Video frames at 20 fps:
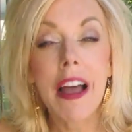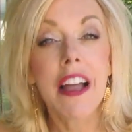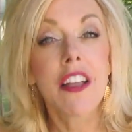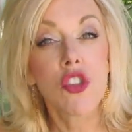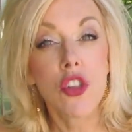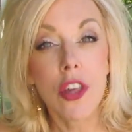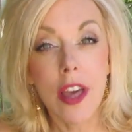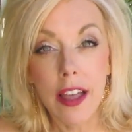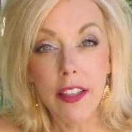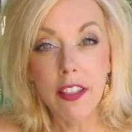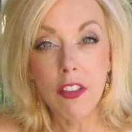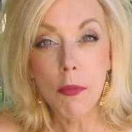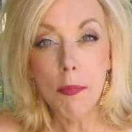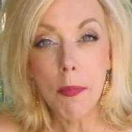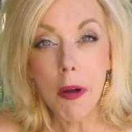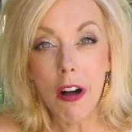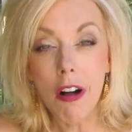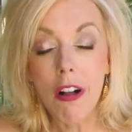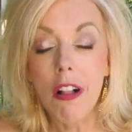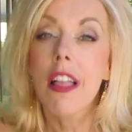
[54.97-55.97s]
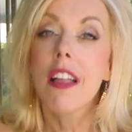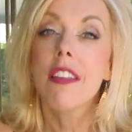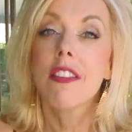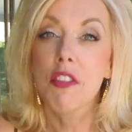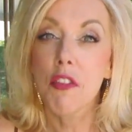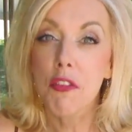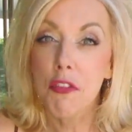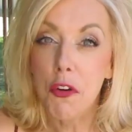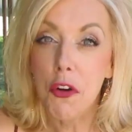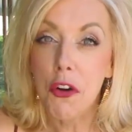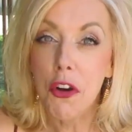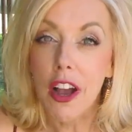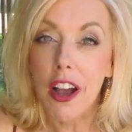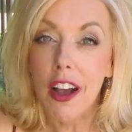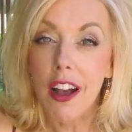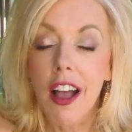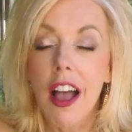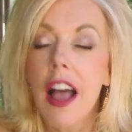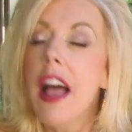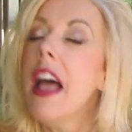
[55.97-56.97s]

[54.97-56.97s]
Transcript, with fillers: at Chandler Mall at Sephora.